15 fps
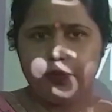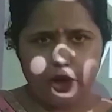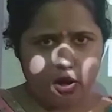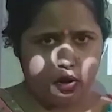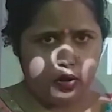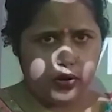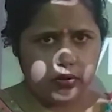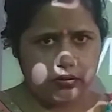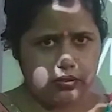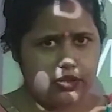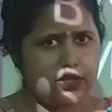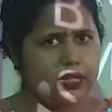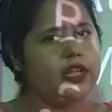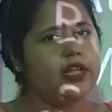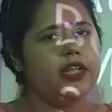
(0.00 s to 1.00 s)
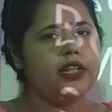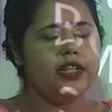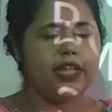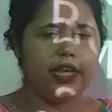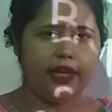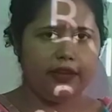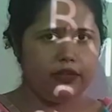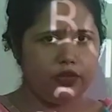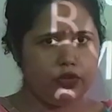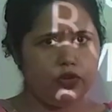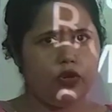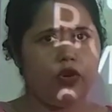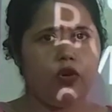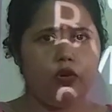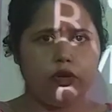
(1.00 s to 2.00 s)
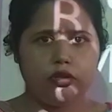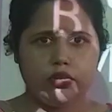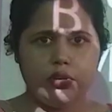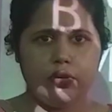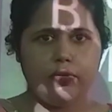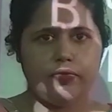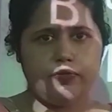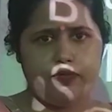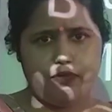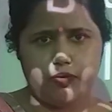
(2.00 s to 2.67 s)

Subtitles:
Because they should also